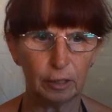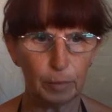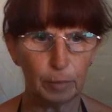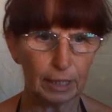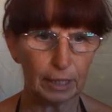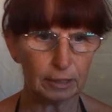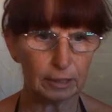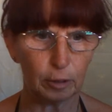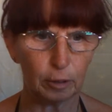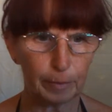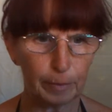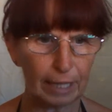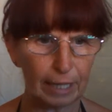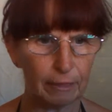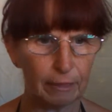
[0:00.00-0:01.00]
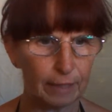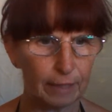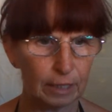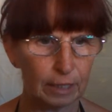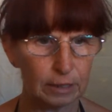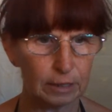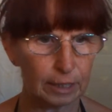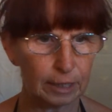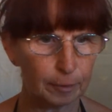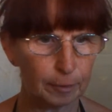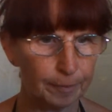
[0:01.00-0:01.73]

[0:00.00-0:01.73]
But that's not a bad thing, is it?